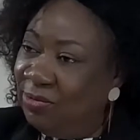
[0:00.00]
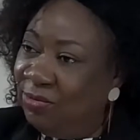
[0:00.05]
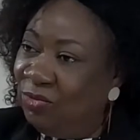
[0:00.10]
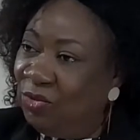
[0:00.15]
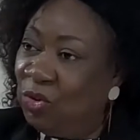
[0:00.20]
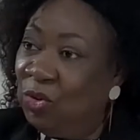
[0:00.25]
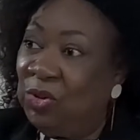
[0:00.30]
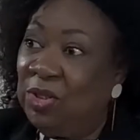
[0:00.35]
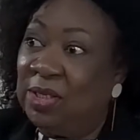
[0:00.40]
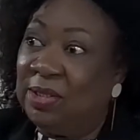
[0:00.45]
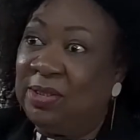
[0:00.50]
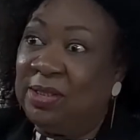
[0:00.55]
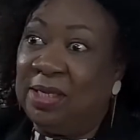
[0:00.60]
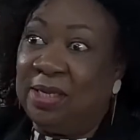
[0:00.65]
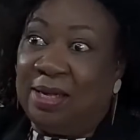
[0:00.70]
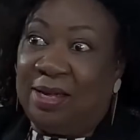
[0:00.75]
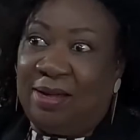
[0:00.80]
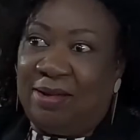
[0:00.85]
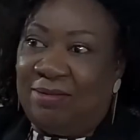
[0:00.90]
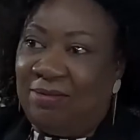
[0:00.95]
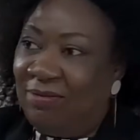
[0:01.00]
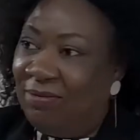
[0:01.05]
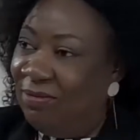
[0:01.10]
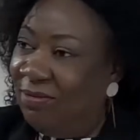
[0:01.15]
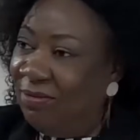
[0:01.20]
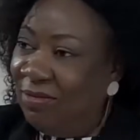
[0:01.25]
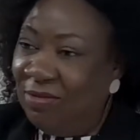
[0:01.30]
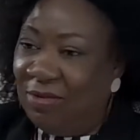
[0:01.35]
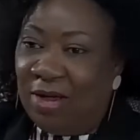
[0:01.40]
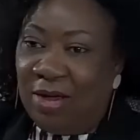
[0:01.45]
such as the
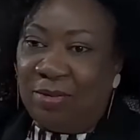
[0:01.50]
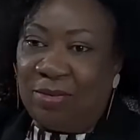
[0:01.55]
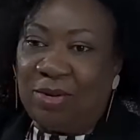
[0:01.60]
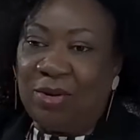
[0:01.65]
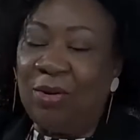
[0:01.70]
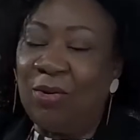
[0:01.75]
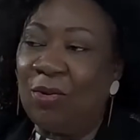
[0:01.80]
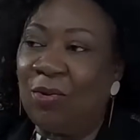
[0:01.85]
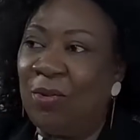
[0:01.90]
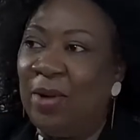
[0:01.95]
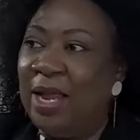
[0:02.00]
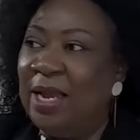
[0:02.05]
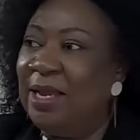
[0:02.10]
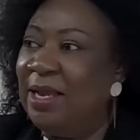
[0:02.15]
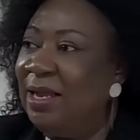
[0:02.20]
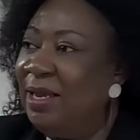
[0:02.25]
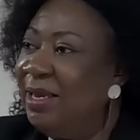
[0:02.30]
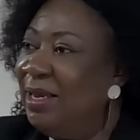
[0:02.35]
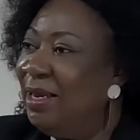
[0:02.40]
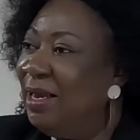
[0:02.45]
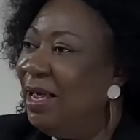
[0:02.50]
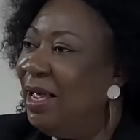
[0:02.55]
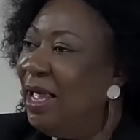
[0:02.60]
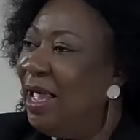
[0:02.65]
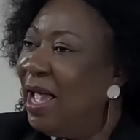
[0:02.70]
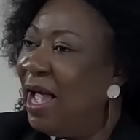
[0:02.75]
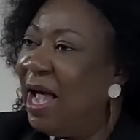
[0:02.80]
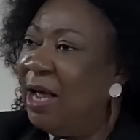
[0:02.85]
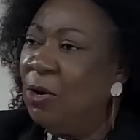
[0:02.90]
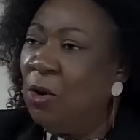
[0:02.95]
chloroquine
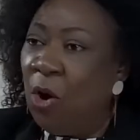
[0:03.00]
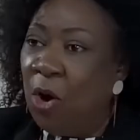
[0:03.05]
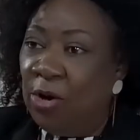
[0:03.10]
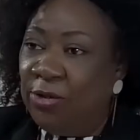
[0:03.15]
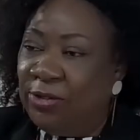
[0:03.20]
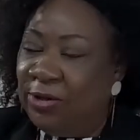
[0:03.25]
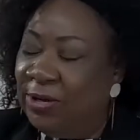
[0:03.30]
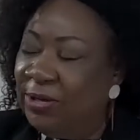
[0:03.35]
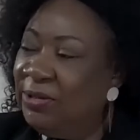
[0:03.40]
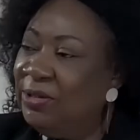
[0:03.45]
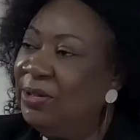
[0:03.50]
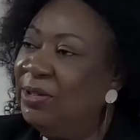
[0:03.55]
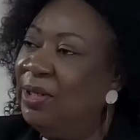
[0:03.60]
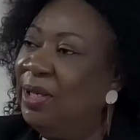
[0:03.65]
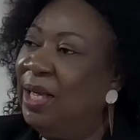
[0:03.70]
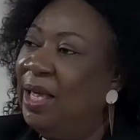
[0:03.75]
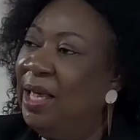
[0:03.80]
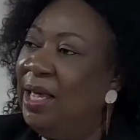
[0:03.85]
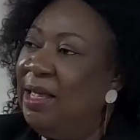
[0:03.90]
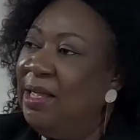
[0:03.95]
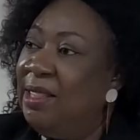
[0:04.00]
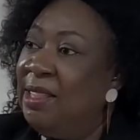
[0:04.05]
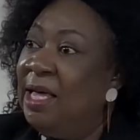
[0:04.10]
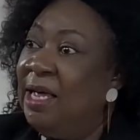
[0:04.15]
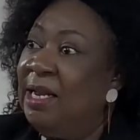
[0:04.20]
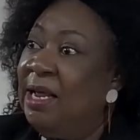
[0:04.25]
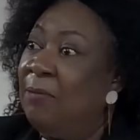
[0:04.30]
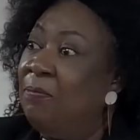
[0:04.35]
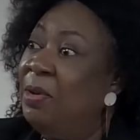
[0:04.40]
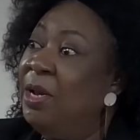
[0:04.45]
and others
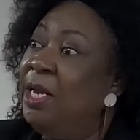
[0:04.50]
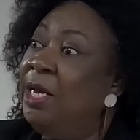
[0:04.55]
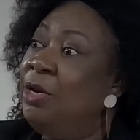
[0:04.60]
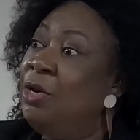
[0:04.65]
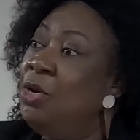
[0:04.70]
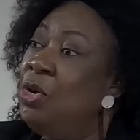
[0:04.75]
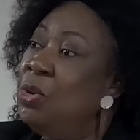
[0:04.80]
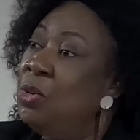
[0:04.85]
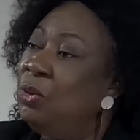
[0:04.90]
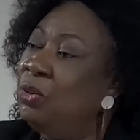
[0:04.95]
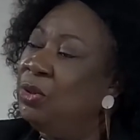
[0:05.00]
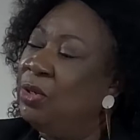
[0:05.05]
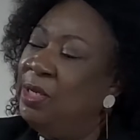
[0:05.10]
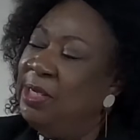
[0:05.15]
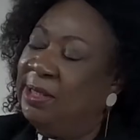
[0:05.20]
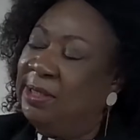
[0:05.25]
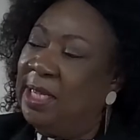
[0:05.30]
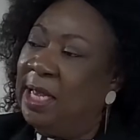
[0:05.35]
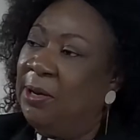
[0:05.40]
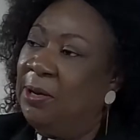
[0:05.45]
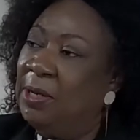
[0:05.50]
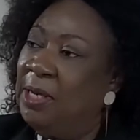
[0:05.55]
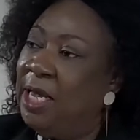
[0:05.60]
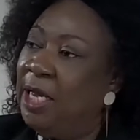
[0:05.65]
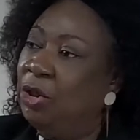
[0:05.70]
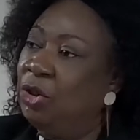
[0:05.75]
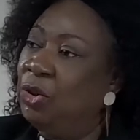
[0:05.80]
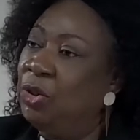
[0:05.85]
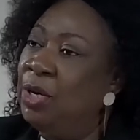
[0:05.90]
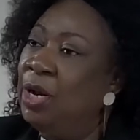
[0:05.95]
that have been in use in
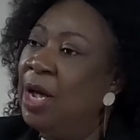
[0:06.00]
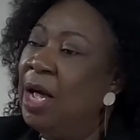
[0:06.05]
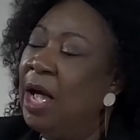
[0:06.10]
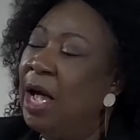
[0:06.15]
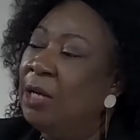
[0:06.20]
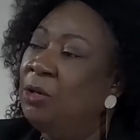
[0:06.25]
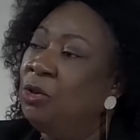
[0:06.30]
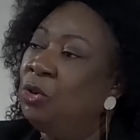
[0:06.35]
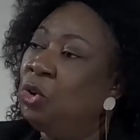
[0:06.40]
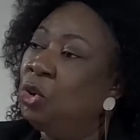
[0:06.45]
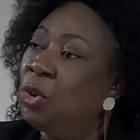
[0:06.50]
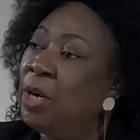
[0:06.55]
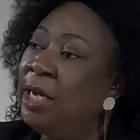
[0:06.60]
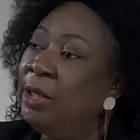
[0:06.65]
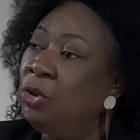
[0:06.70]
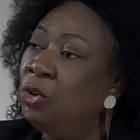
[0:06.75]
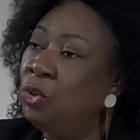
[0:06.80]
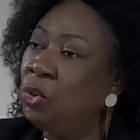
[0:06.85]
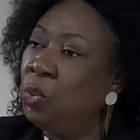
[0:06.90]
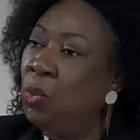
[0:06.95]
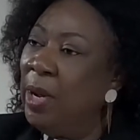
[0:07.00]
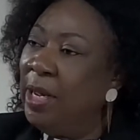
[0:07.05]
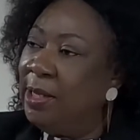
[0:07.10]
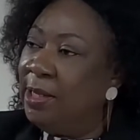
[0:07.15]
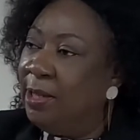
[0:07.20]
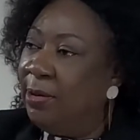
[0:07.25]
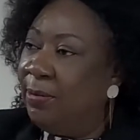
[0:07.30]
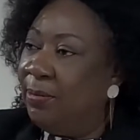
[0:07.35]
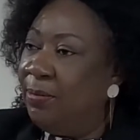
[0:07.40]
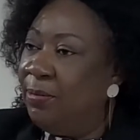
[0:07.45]
circulation, and you try to tweak
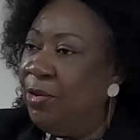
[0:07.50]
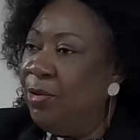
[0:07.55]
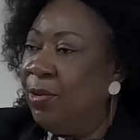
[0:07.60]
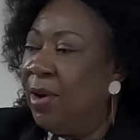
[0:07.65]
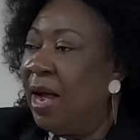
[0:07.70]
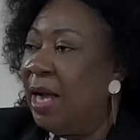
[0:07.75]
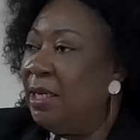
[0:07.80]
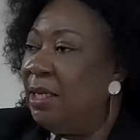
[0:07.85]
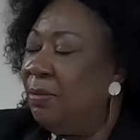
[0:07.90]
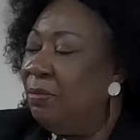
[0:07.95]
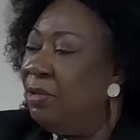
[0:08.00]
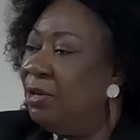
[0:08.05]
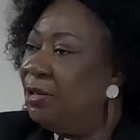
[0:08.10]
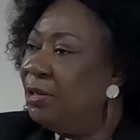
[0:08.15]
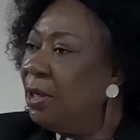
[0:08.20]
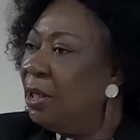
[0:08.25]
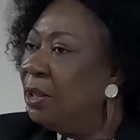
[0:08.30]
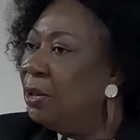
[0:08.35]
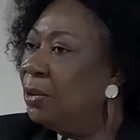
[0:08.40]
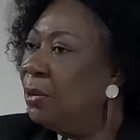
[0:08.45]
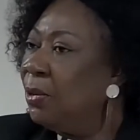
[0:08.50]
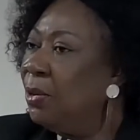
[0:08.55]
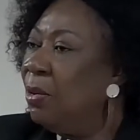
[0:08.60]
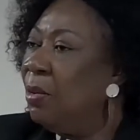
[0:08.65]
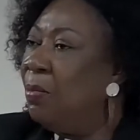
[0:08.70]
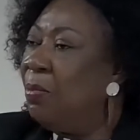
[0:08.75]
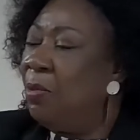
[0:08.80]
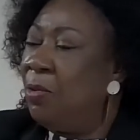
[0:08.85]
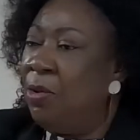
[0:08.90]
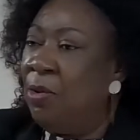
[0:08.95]
them. You add a methyl
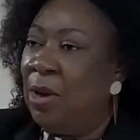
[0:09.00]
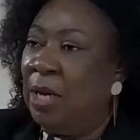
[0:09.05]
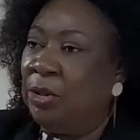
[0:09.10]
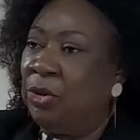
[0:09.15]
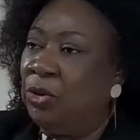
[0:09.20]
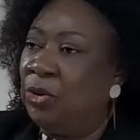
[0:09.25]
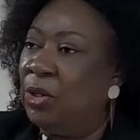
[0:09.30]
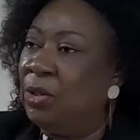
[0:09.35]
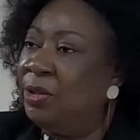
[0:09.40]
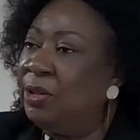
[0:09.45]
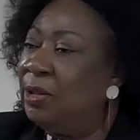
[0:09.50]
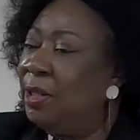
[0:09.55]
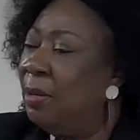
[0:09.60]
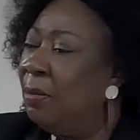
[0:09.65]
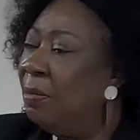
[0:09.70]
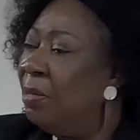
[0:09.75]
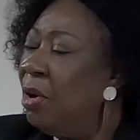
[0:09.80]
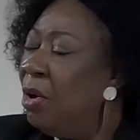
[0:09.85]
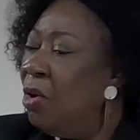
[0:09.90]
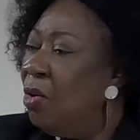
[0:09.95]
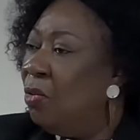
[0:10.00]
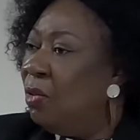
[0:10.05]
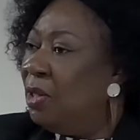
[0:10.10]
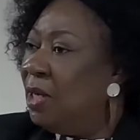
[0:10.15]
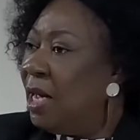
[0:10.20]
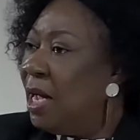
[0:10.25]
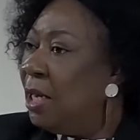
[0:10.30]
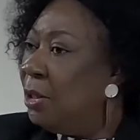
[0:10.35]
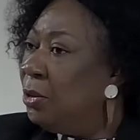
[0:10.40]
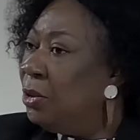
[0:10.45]
group, you adjust them with a
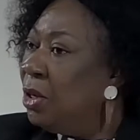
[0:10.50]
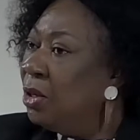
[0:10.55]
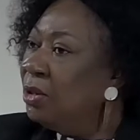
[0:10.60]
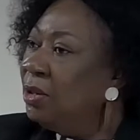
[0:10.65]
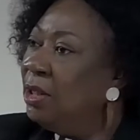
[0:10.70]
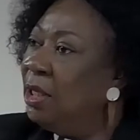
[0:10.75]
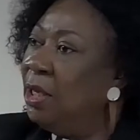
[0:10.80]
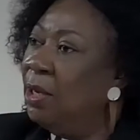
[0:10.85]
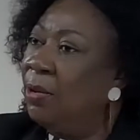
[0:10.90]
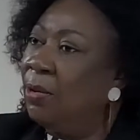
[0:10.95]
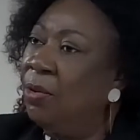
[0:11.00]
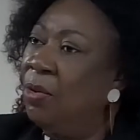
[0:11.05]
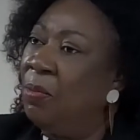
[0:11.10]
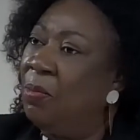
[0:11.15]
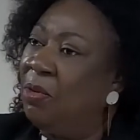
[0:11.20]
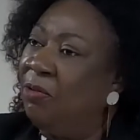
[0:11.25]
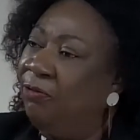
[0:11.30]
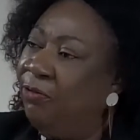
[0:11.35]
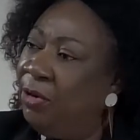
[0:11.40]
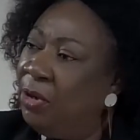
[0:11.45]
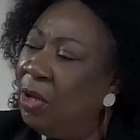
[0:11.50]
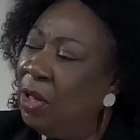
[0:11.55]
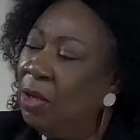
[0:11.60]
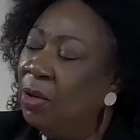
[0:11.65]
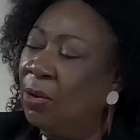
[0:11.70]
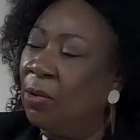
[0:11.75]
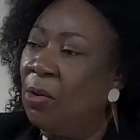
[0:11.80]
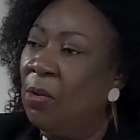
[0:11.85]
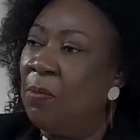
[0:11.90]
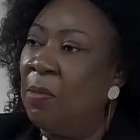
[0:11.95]
hydroxyl group, a phenol
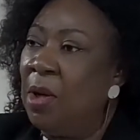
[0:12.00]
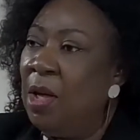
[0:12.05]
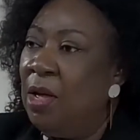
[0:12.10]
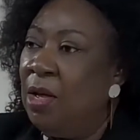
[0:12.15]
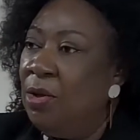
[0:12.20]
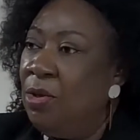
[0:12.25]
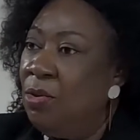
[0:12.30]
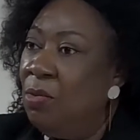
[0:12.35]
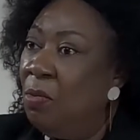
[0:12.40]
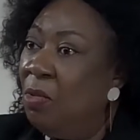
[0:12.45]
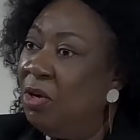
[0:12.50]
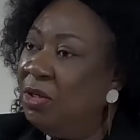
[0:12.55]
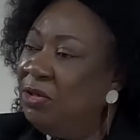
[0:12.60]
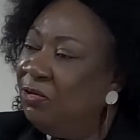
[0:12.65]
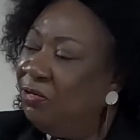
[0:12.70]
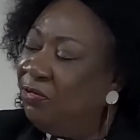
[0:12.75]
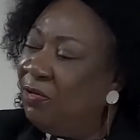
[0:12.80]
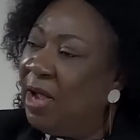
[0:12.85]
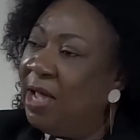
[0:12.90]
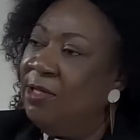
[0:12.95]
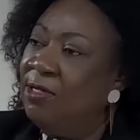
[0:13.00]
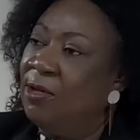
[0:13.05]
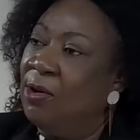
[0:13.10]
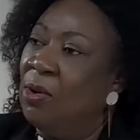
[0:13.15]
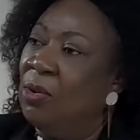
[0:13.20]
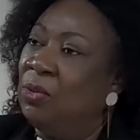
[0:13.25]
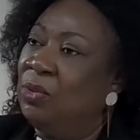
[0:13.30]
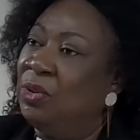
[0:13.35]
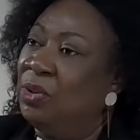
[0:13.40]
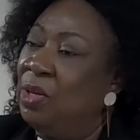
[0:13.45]
group, you modify
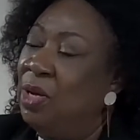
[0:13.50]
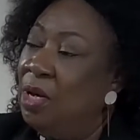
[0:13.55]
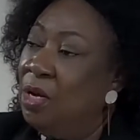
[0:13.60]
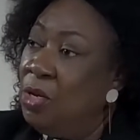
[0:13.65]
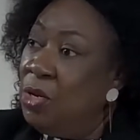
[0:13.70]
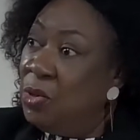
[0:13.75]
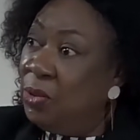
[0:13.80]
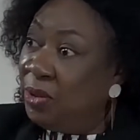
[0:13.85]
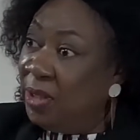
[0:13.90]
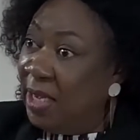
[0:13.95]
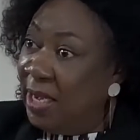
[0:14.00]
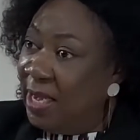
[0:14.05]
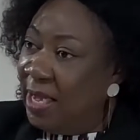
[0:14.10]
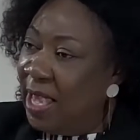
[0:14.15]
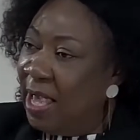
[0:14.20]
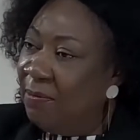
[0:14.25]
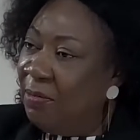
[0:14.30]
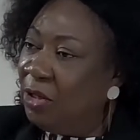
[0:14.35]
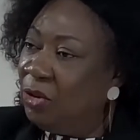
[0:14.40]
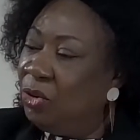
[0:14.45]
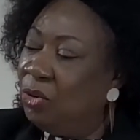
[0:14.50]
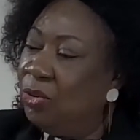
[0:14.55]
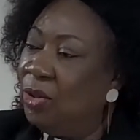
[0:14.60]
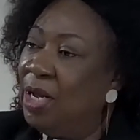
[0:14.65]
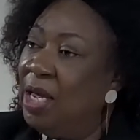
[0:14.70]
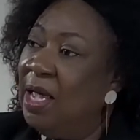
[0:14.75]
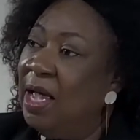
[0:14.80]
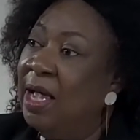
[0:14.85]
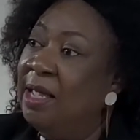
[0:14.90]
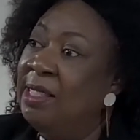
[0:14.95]
those using
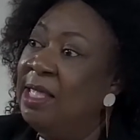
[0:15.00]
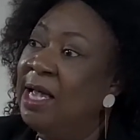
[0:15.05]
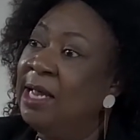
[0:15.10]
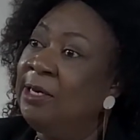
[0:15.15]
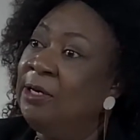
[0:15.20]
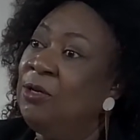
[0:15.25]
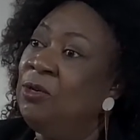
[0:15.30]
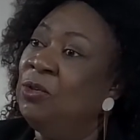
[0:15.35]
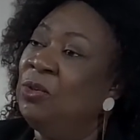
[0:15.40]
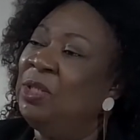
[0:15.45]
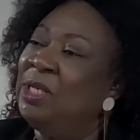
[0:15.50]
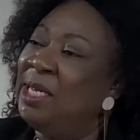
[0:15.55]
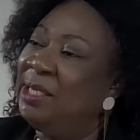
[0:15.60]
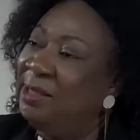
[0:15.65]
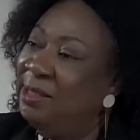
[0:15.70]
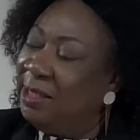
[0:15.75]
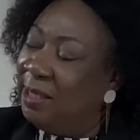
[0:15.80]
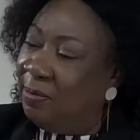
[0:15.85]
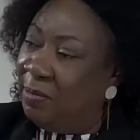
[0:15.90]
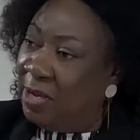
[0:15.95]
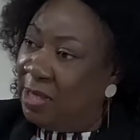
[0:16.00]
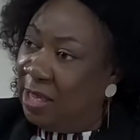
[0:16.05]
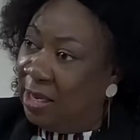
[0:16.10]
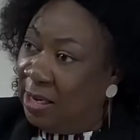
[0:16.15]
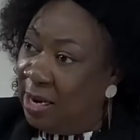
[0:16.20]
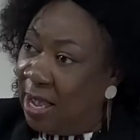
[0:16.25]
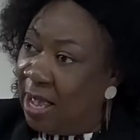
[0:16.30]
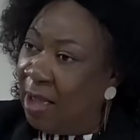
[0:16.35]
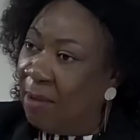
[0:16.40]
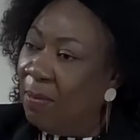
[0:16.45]
chemistry, and then you test them in the
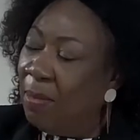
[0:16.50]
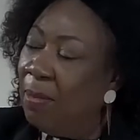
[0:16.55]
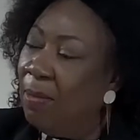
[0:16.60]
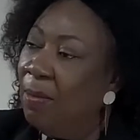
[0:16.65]
lab.